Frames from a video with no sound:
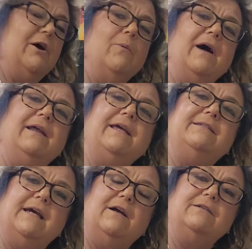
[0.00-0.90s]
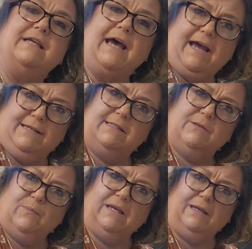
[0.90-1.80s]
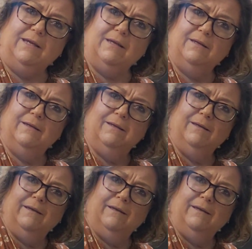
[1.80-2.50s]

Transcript: You know what he dared to ask me?